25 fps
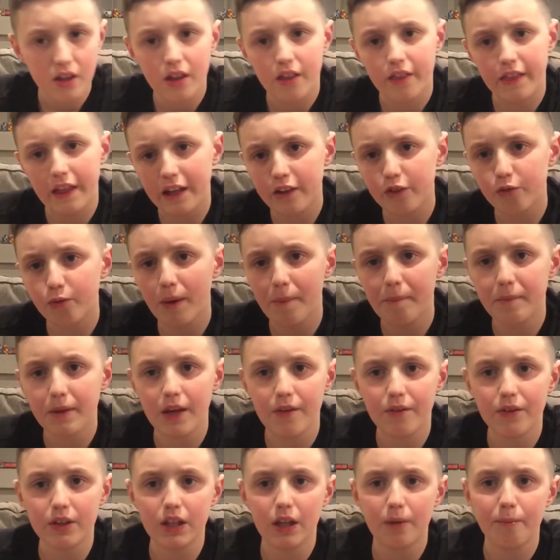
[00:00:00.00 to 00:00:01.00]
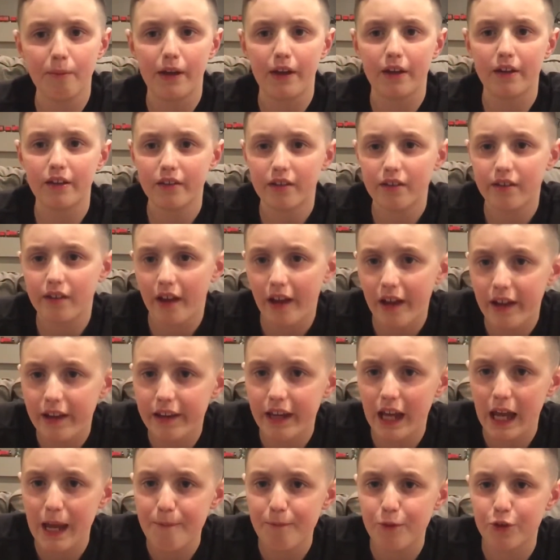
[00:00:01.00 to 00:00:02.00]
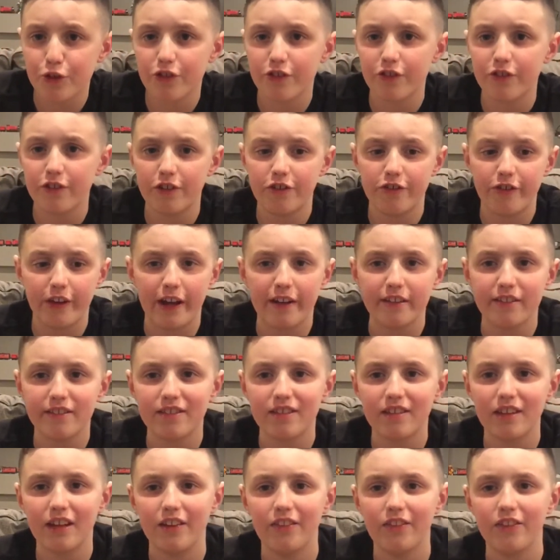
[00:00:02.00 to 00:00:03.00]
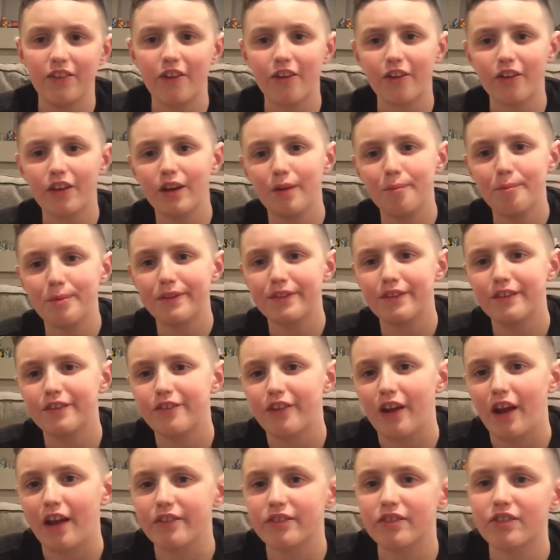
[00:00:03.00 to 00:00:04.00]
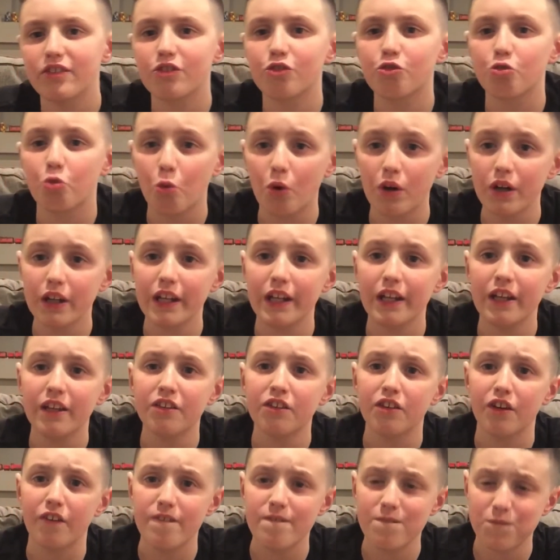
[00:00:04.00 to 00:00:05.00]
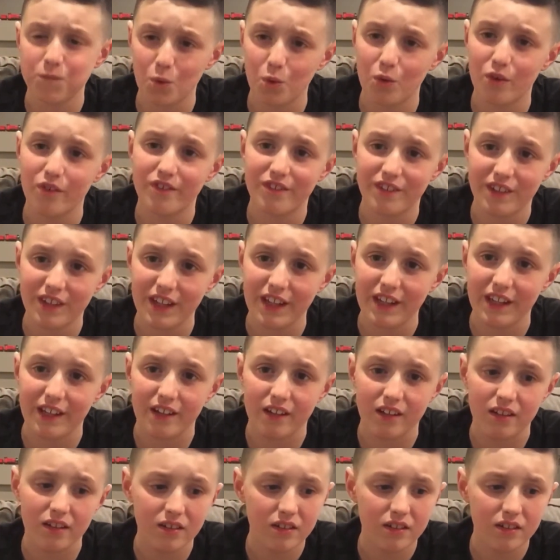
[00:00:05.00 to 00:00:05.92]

That's why I'm giving them a tight game versus the Jets, and they're gonna beat the Jets 20 to 14.